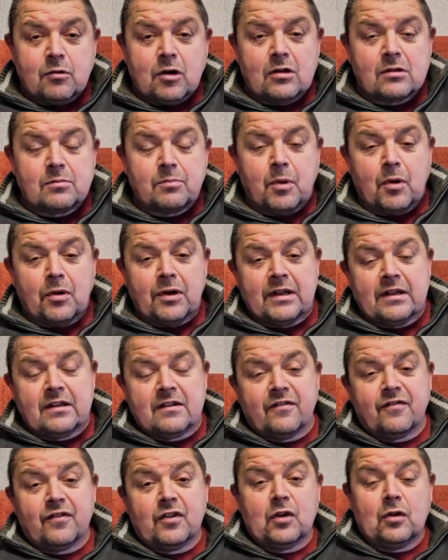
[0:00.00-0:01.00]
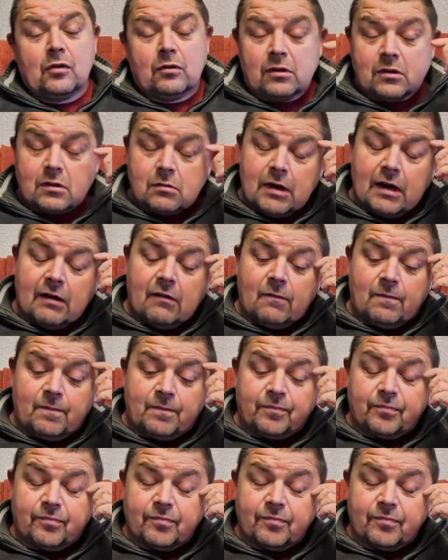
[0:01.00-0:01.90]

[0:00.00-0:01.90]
what's put into fuel as well.